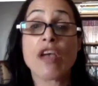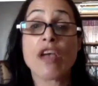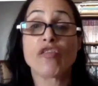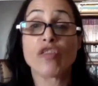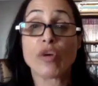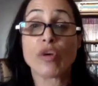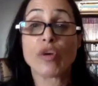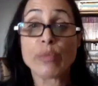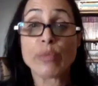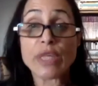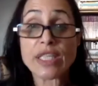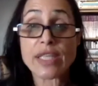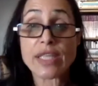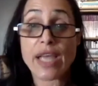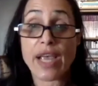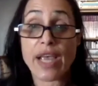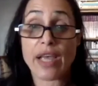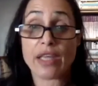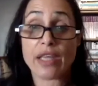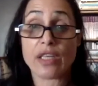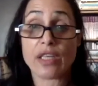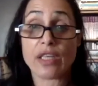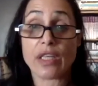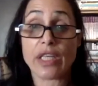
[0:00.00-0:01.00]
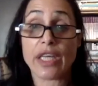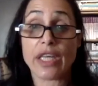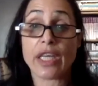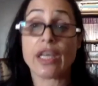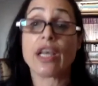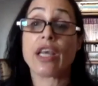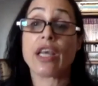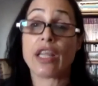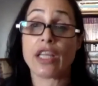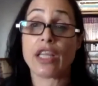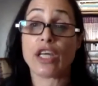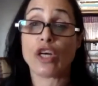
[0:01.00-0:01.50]
for
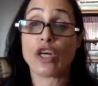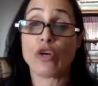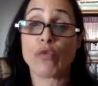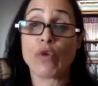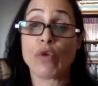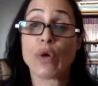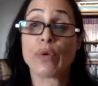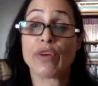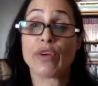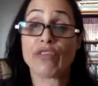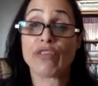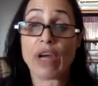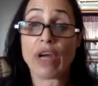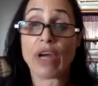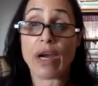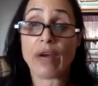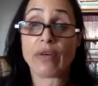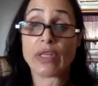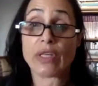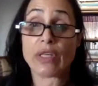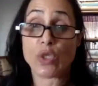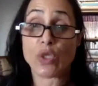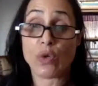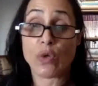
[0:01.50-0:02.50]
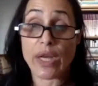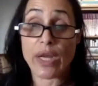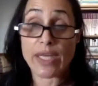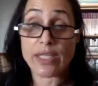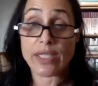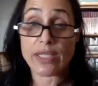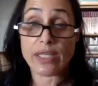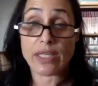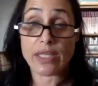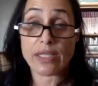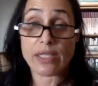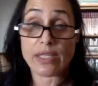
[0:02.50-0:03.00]
mishandling the coronavirus
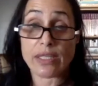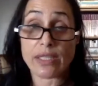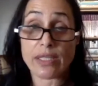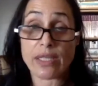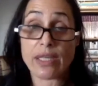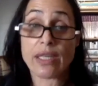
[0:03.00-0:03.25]
crisis.